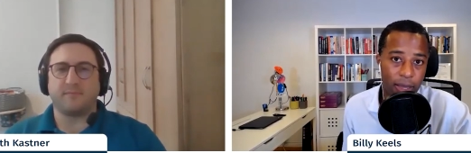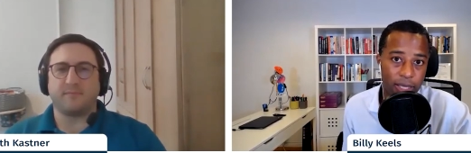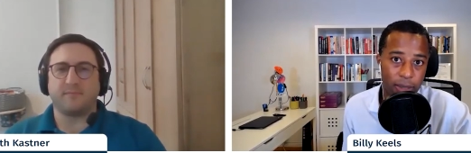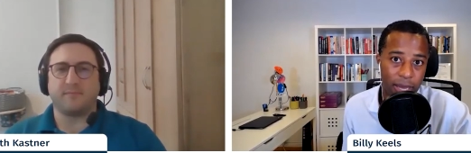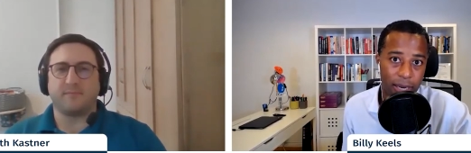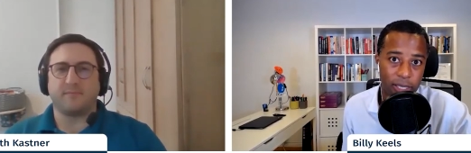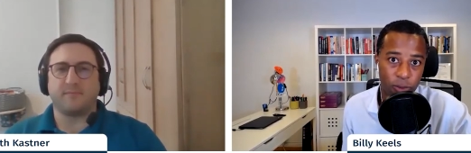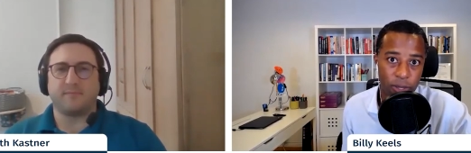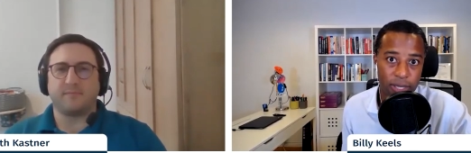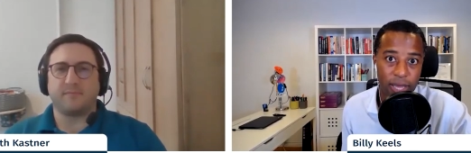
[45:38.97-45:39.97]
Speaker 1: listen, man, I
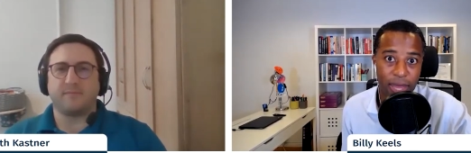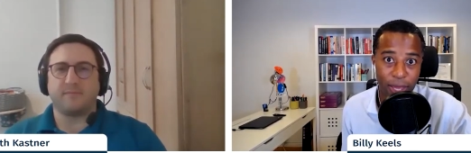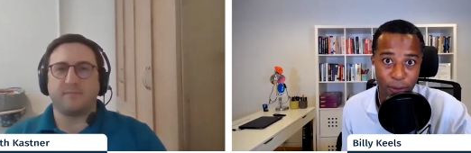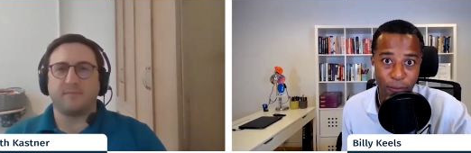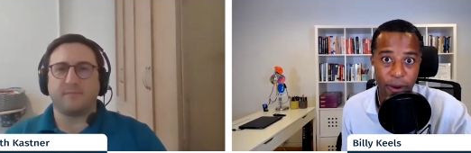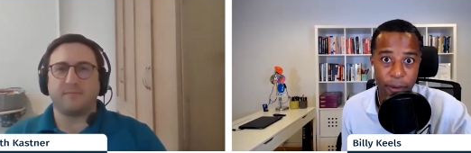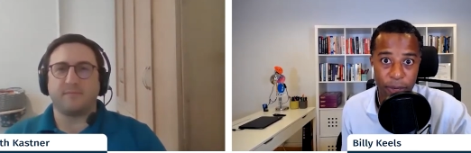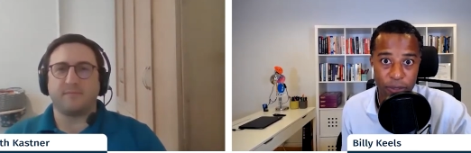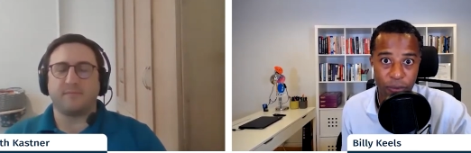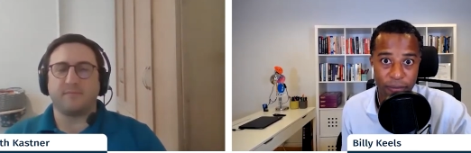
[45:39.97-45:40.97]
just want to say thank you very
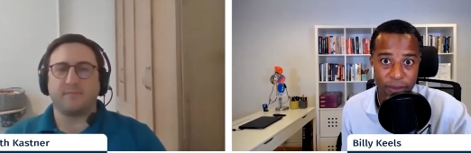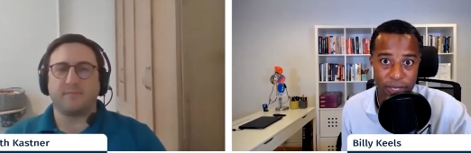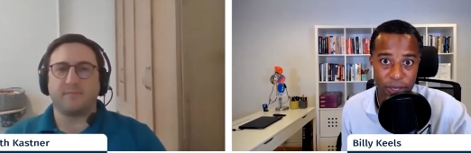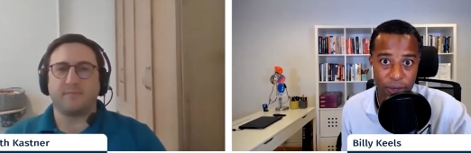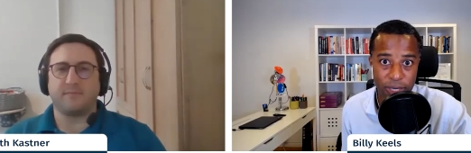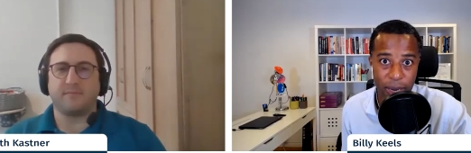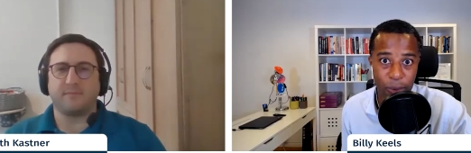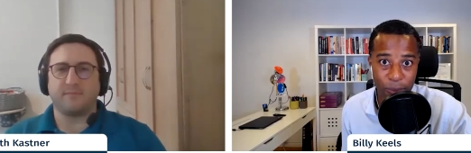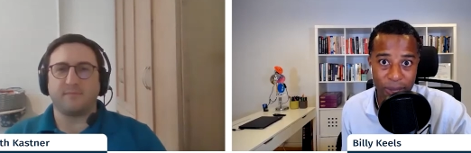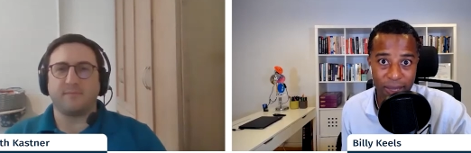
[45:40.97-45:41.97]
much for investing your time
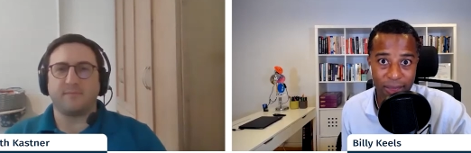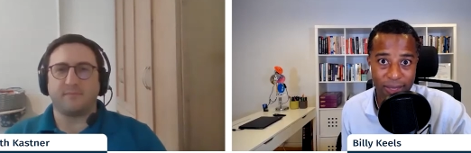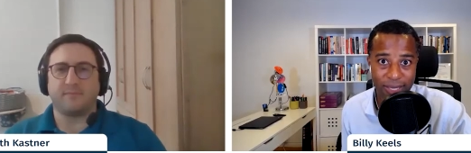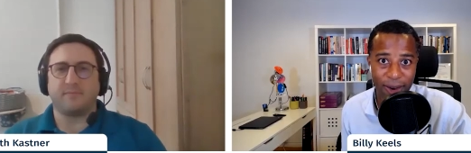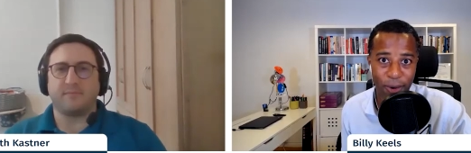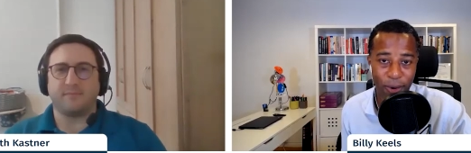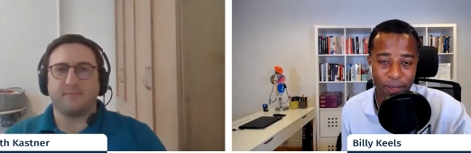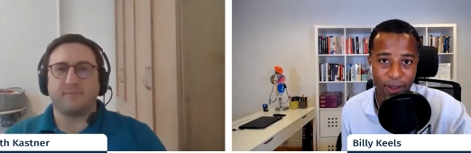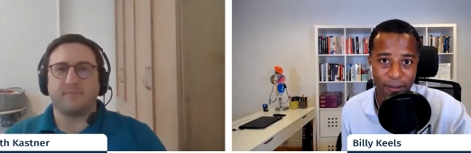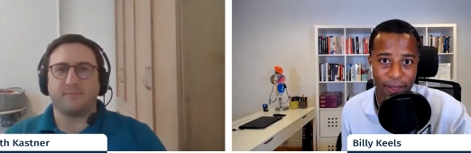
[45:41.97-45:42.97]
with me and the entire
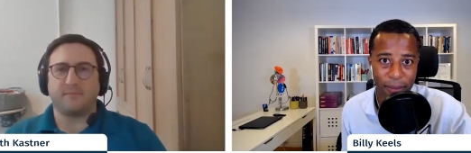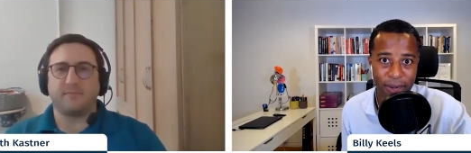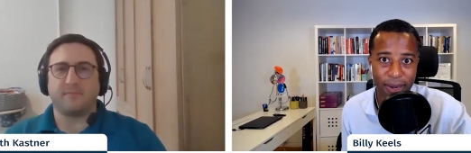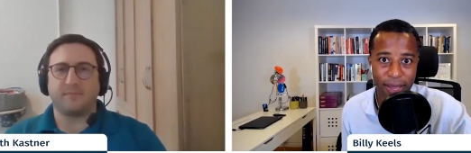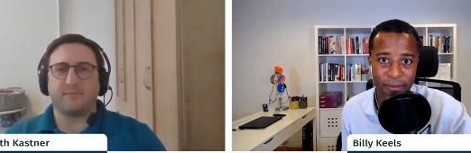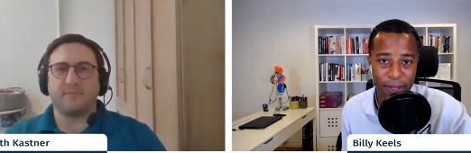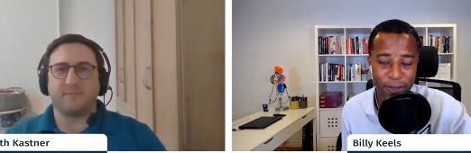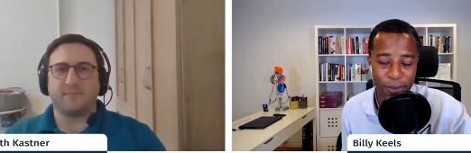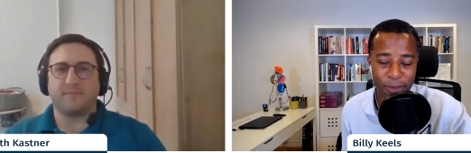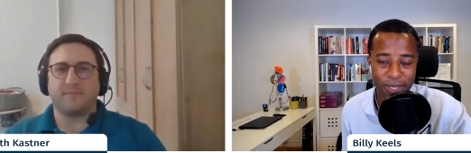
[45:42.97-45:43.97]
Going Long family today. Thank
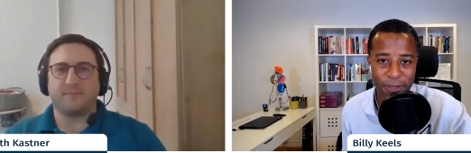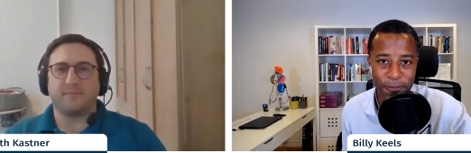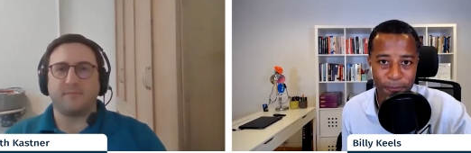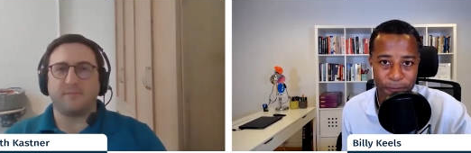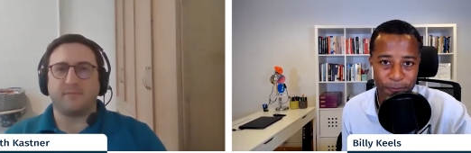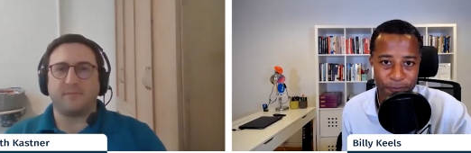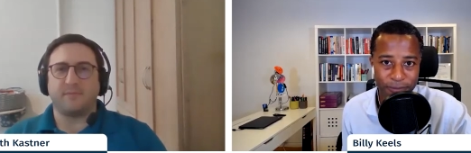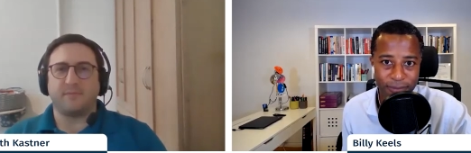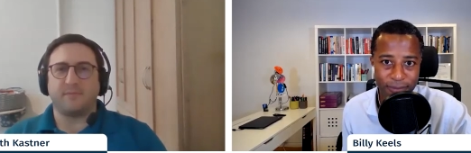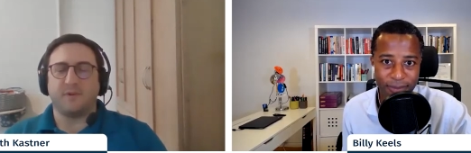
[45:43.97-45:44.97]
you so much.
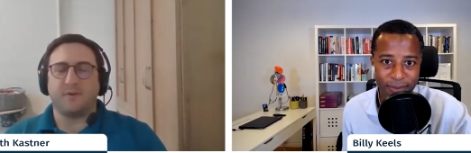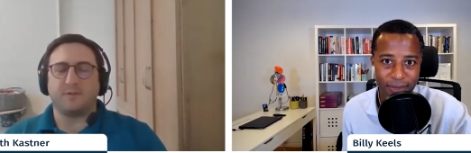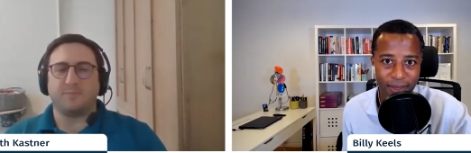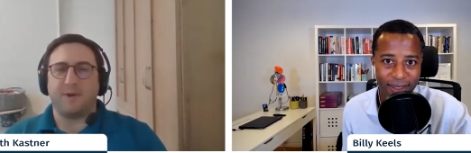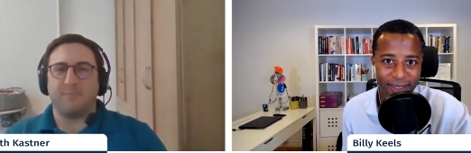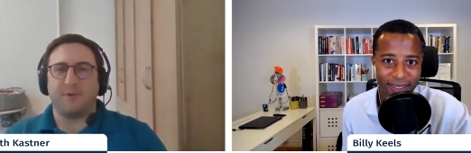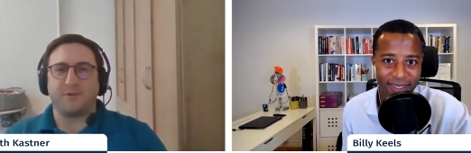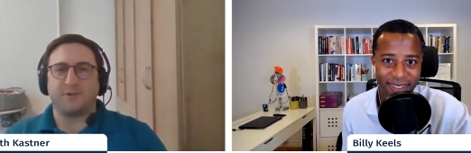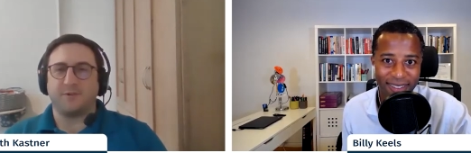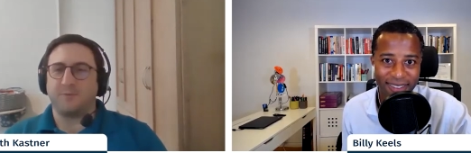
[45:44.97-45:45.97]
Speaker 2: Oh, it's my
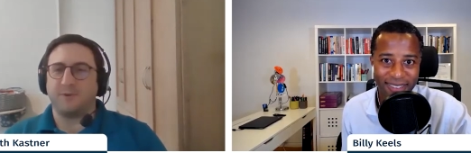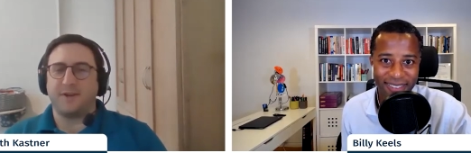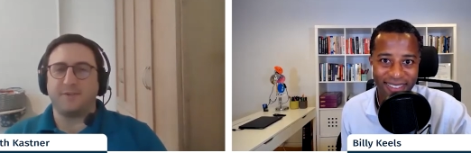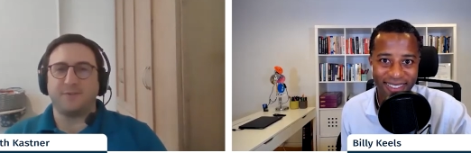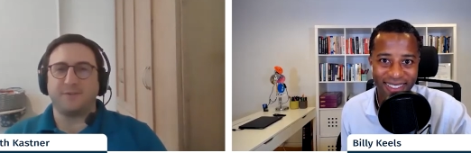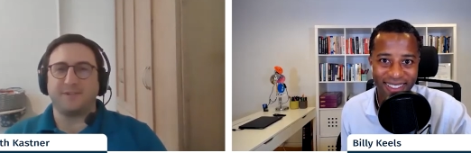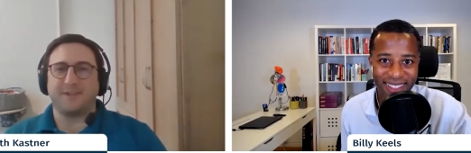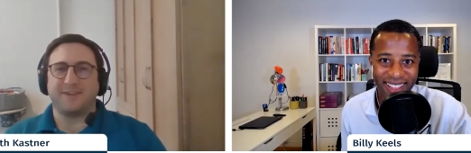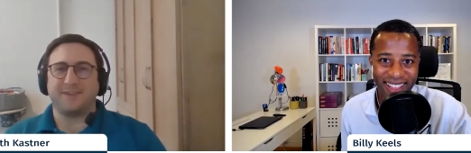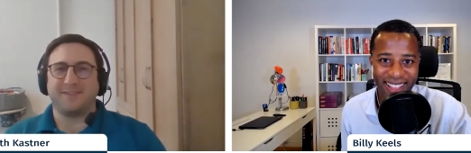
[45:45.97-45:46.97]
pleasure. We've got to do this
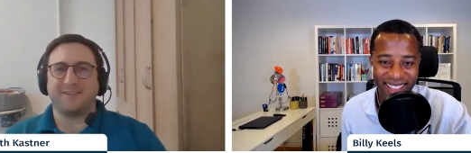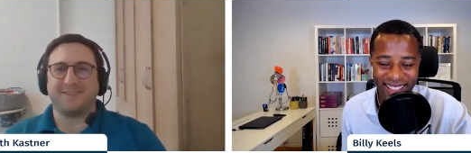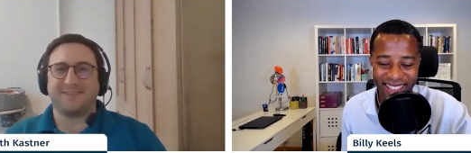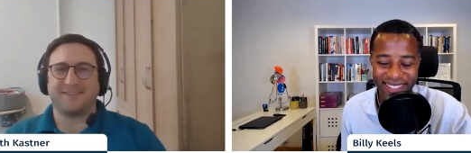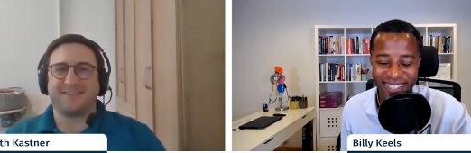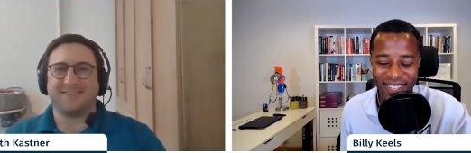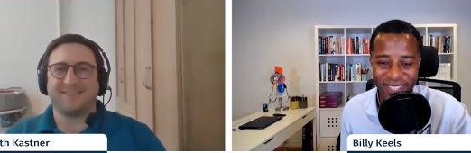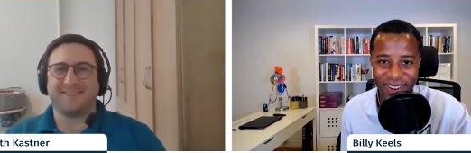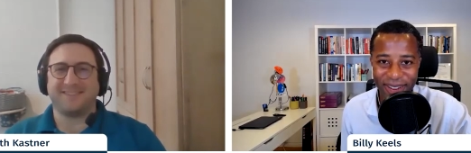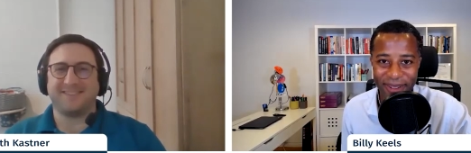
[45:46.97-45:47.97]
again.
Speaker 1: Yeah,
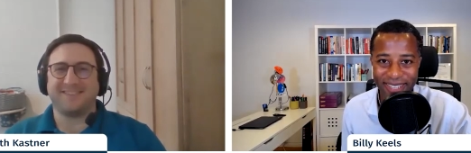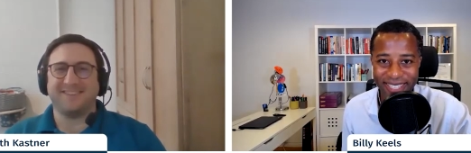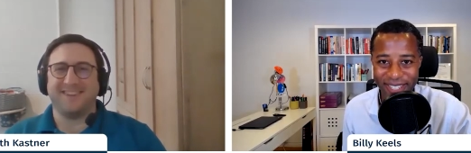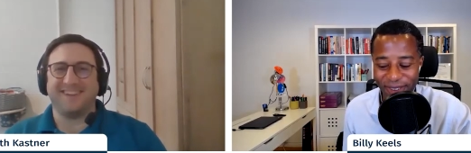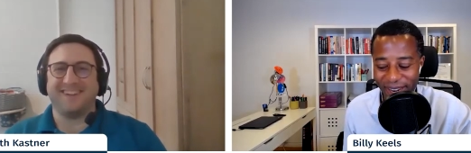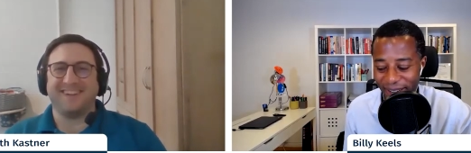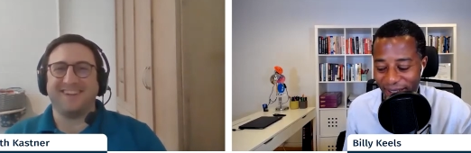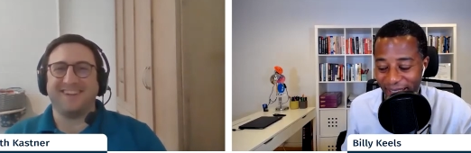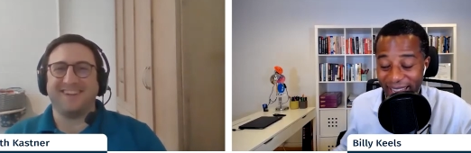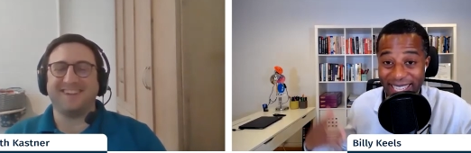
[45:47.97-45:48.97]
sounds great, man. Sounds great.
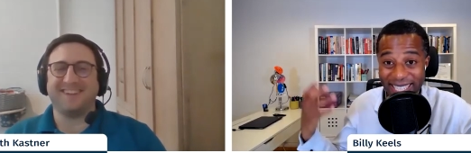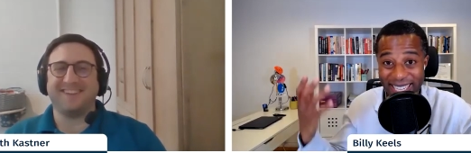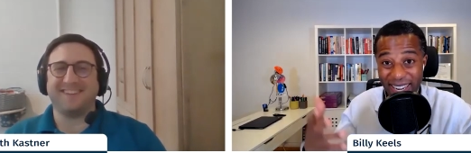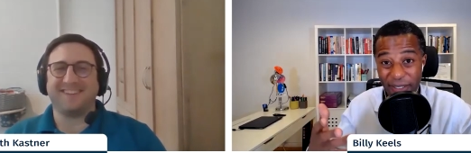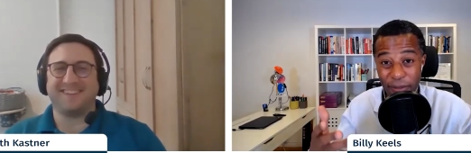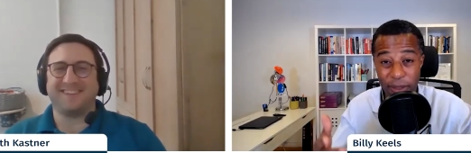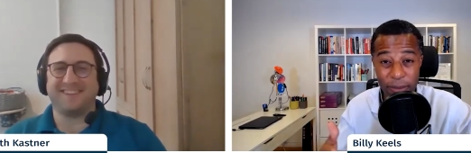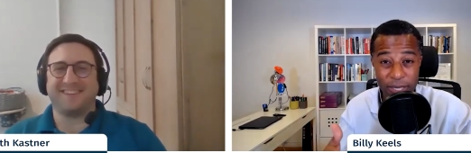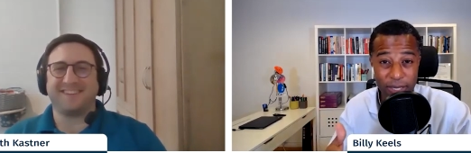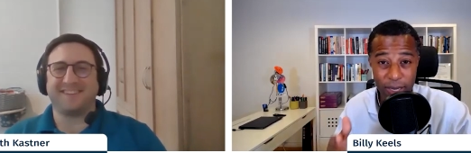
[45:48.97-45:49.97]
And listen, Kenneth, if you
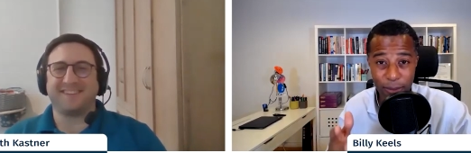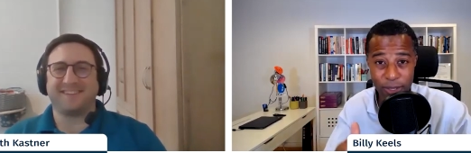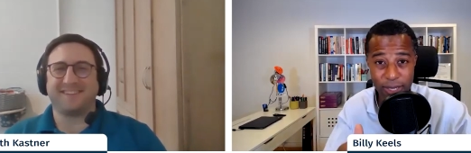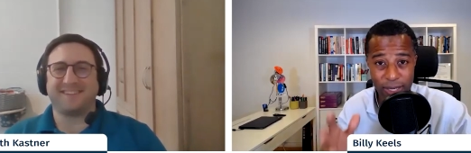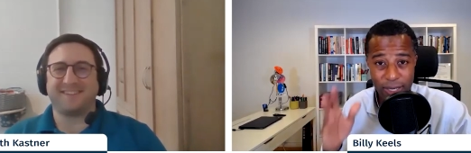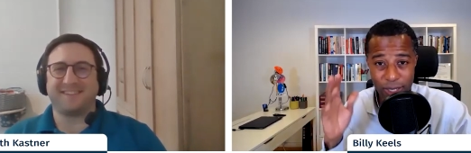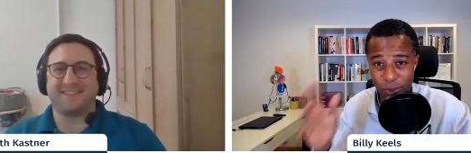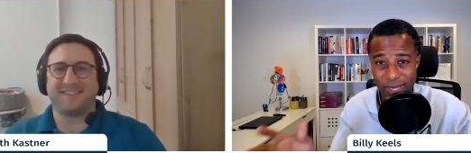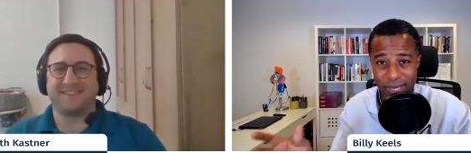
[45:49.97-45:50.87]
give me just a couple seconds, I just want to